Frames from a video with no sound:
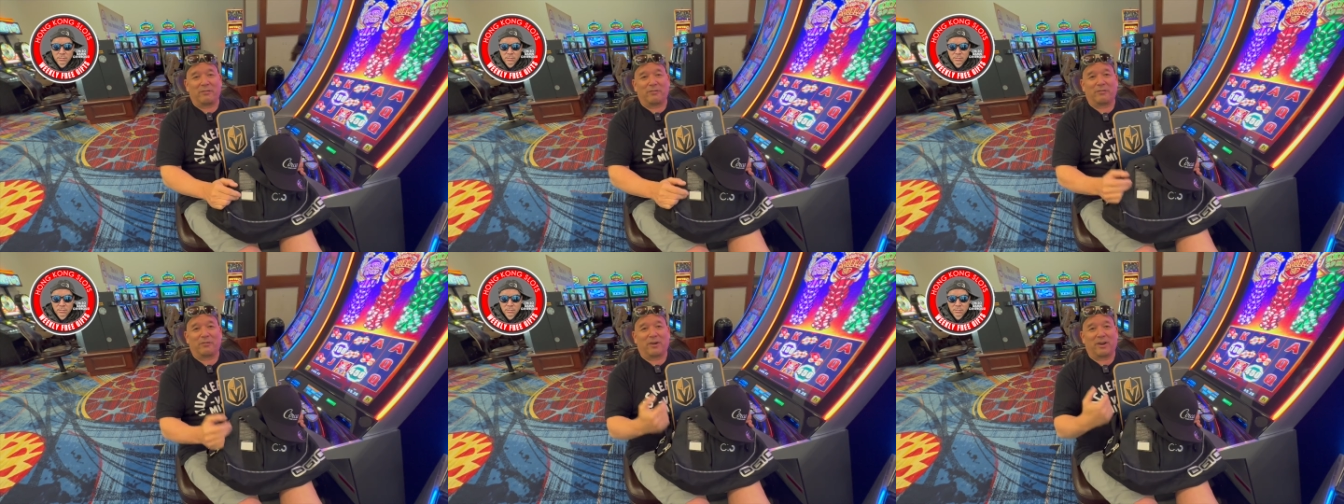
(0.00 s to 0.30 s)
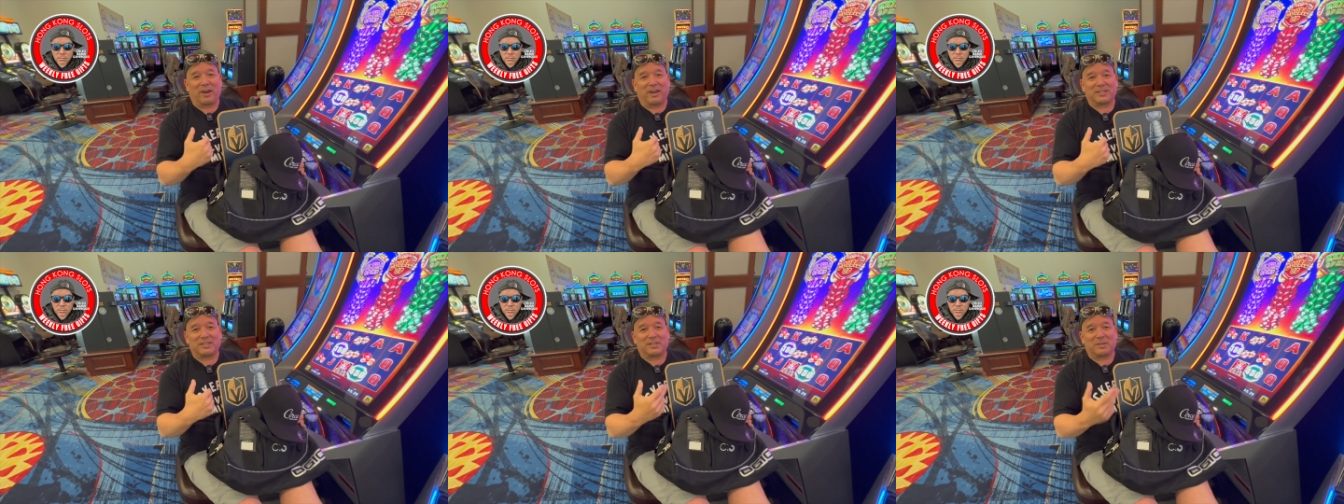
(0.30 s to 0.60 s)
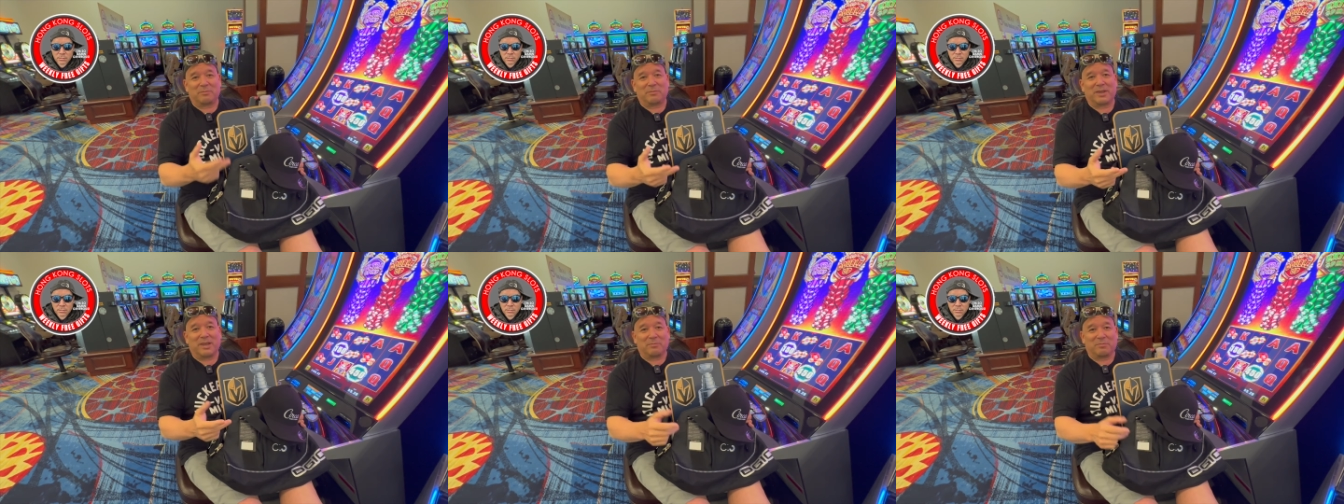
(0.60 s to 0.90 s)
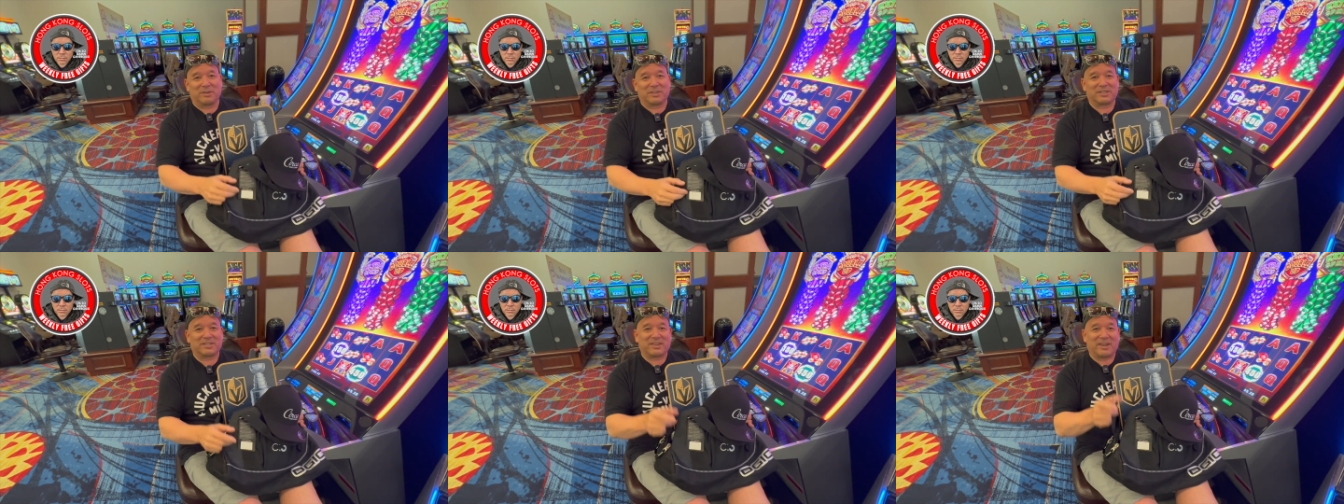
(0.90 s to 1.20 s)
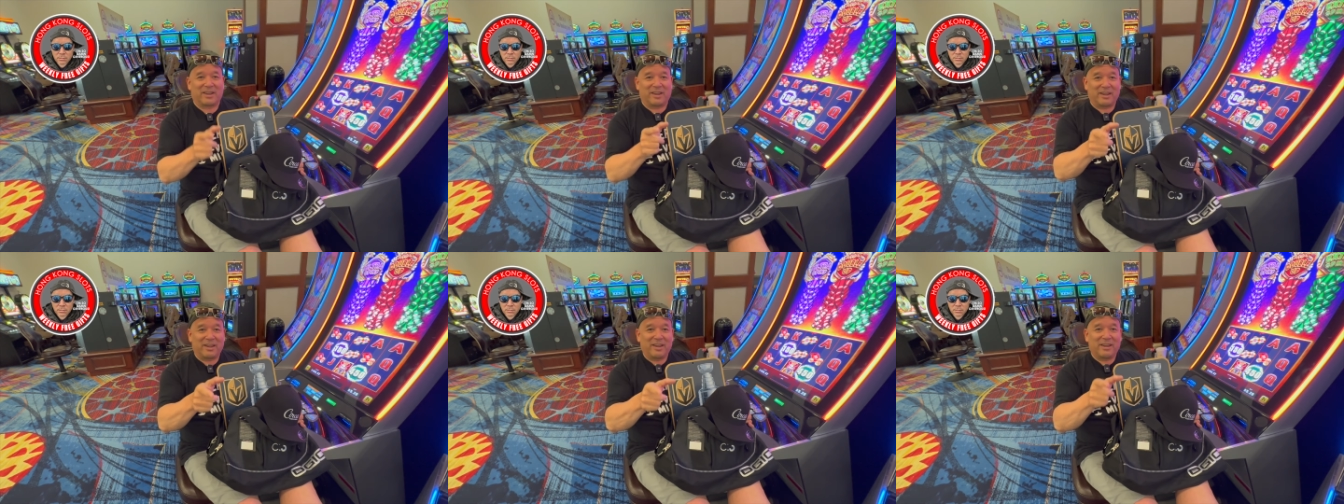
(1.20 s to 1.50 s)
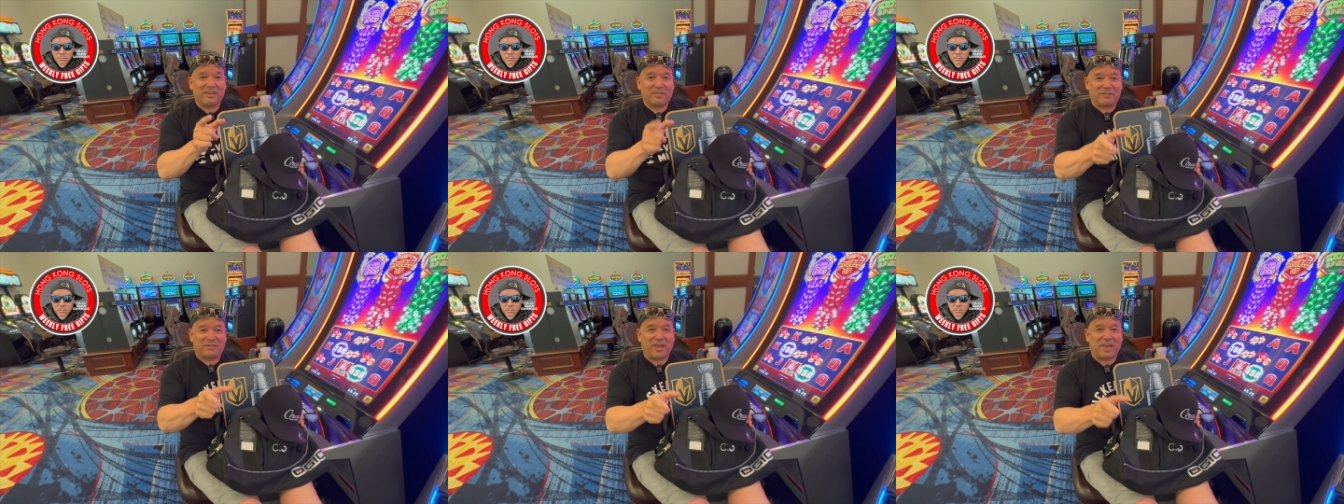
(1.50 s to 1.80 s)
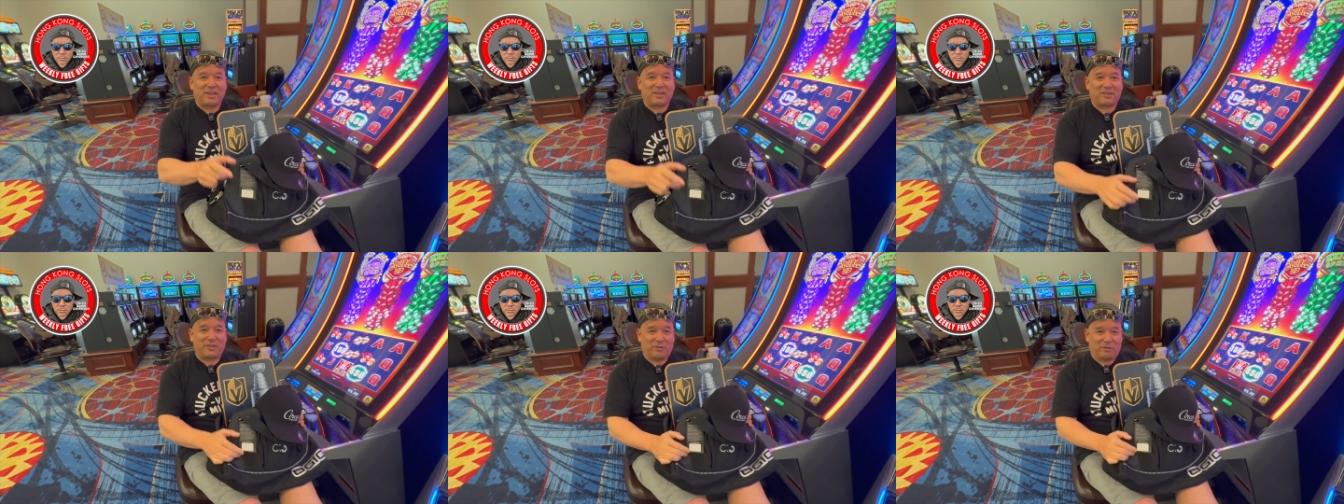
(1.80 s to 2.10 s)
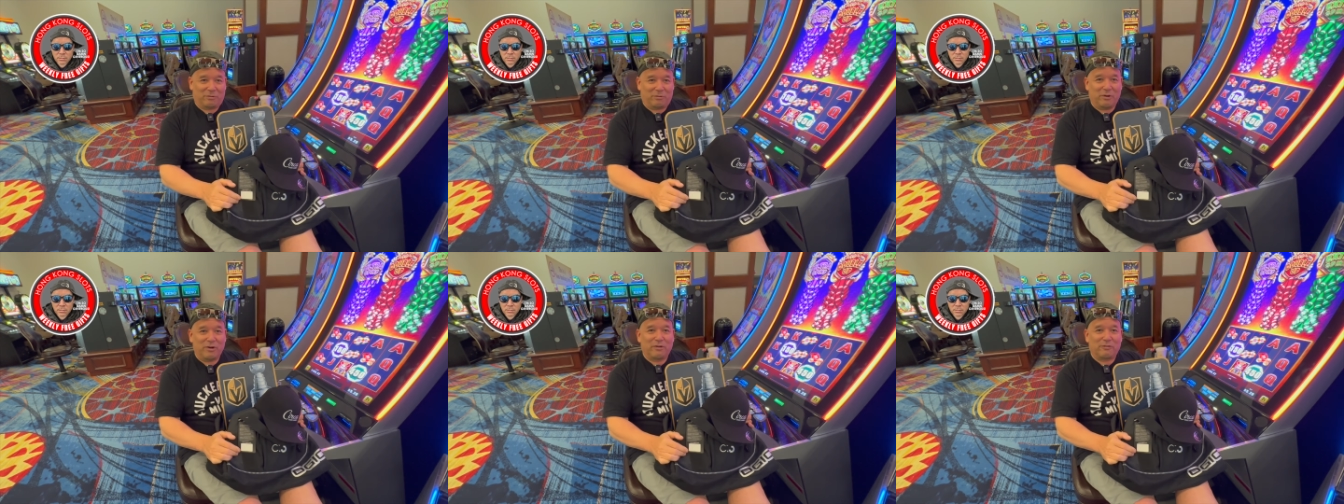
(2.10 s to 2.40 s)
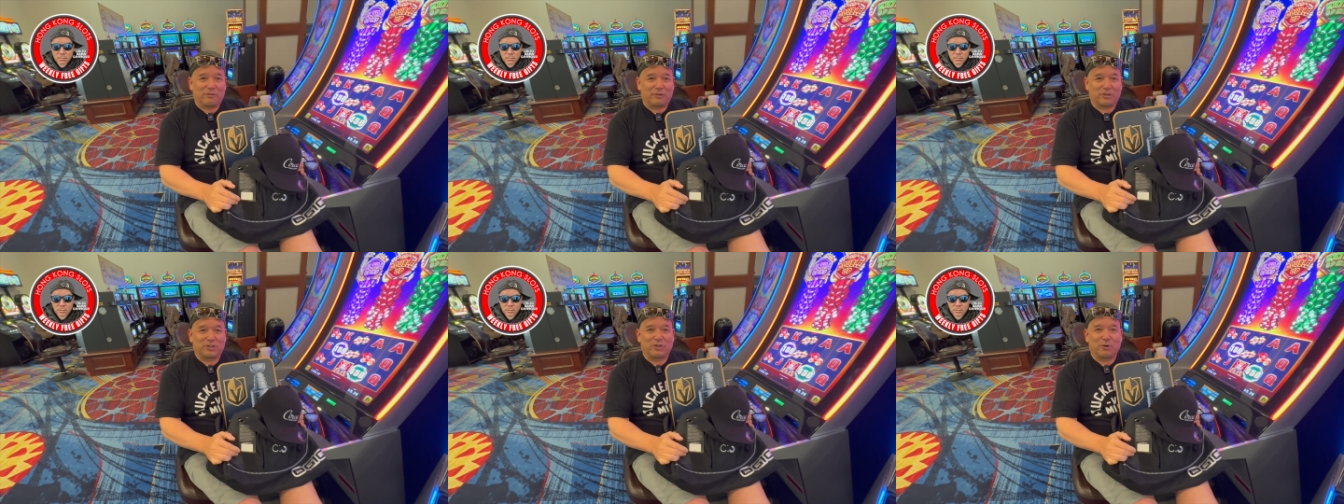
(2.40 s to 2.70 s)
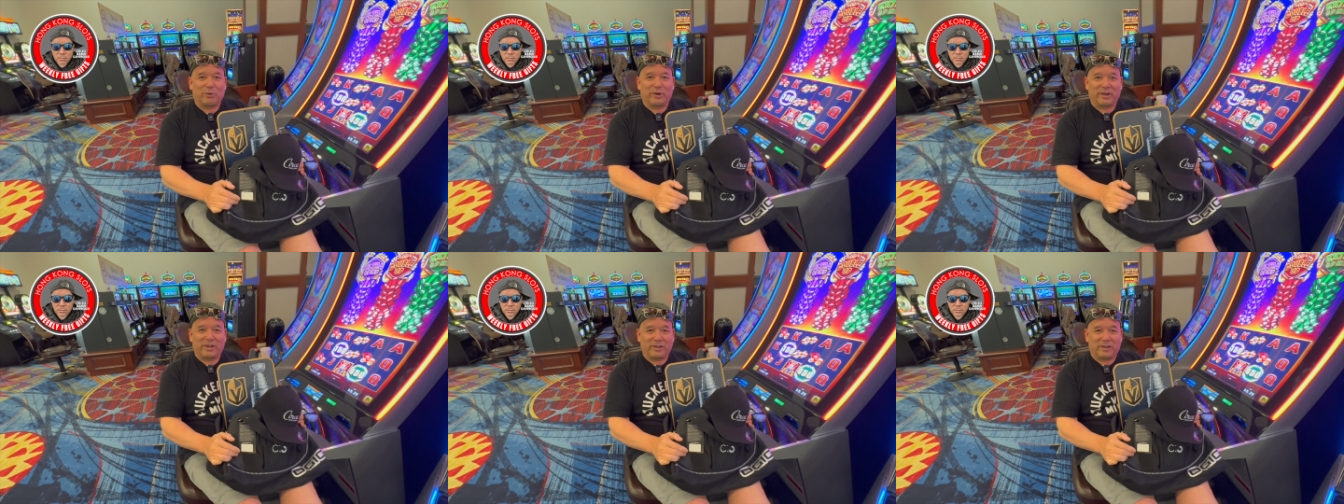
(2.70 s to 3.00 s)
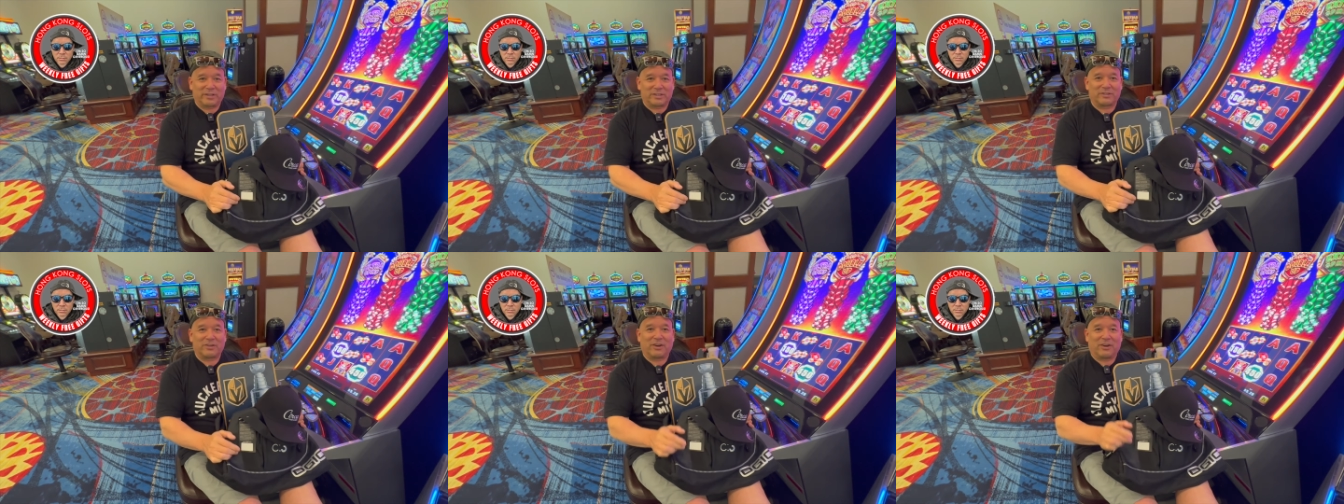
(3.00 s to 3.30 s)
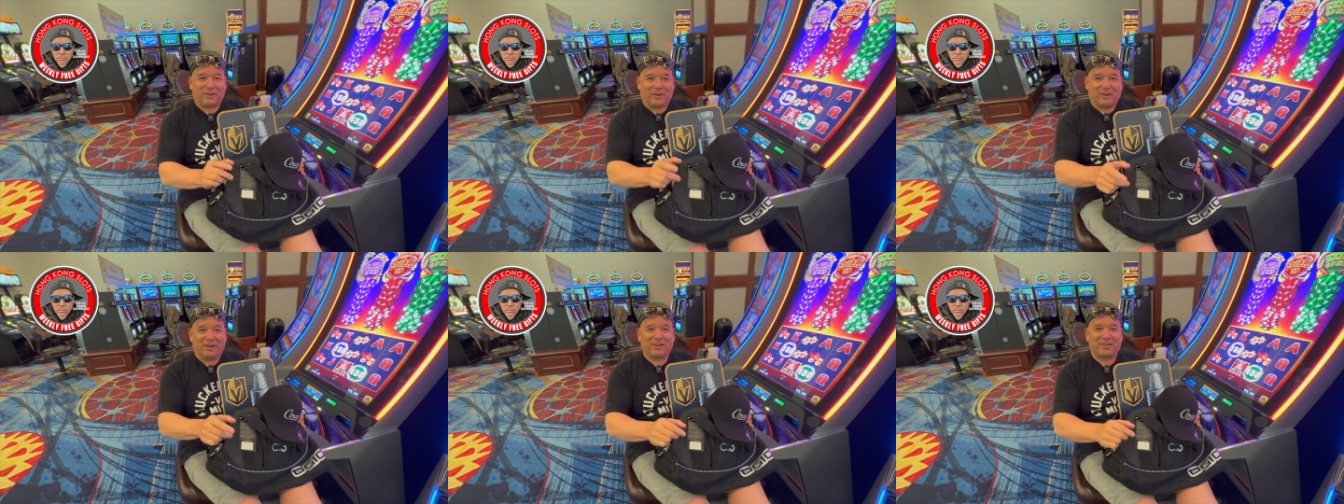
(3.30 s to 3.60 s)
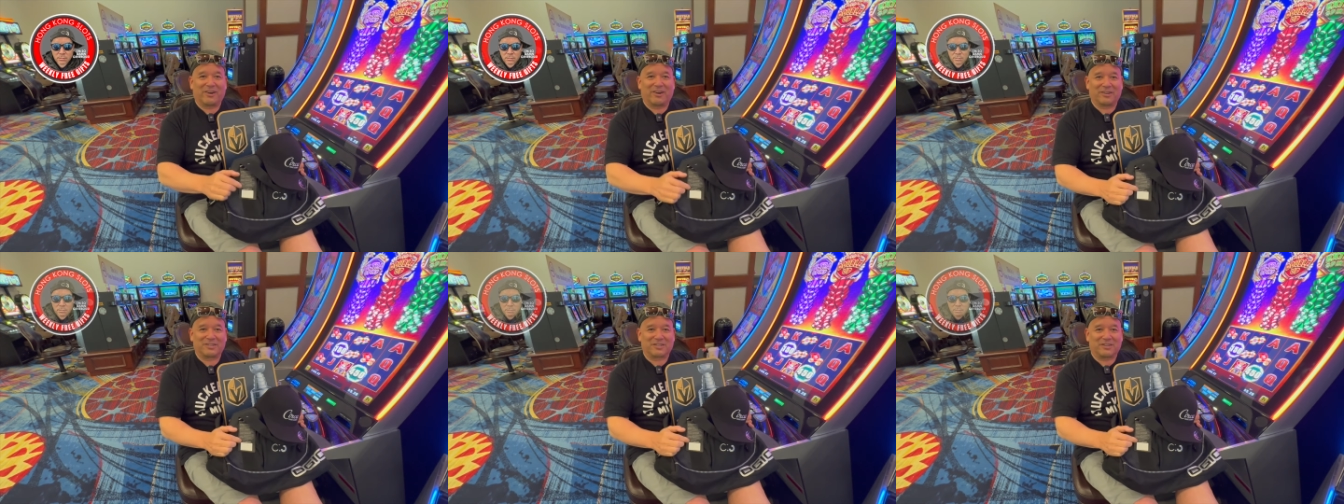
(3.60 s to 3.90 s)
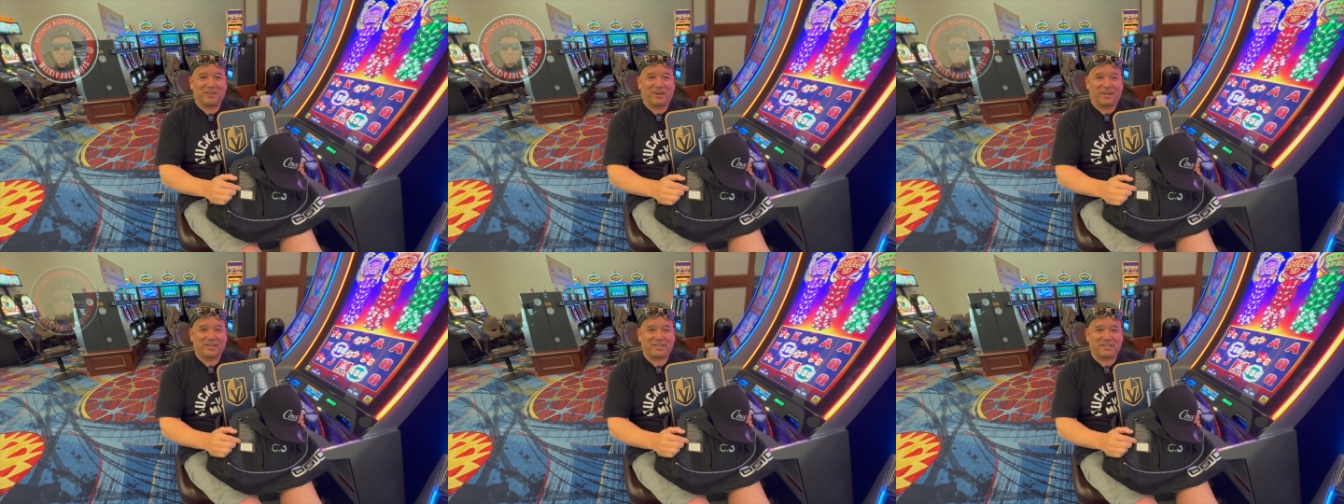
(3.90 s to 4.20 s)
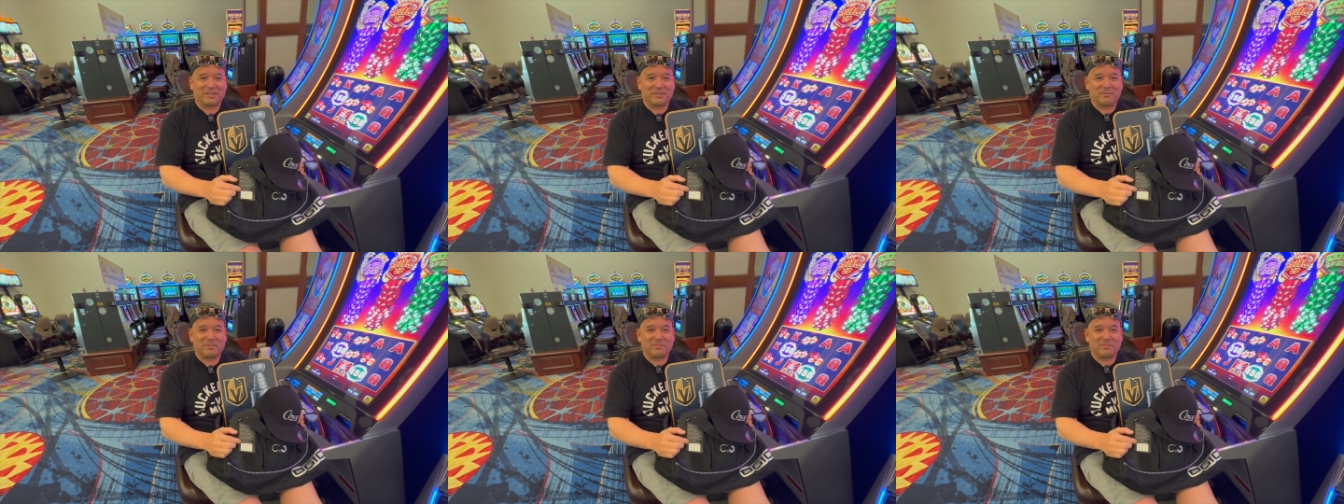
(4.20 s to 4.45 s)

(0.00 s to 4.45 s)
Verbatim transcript: for us to be able to say thank you for joining us on Hong Kong Slots.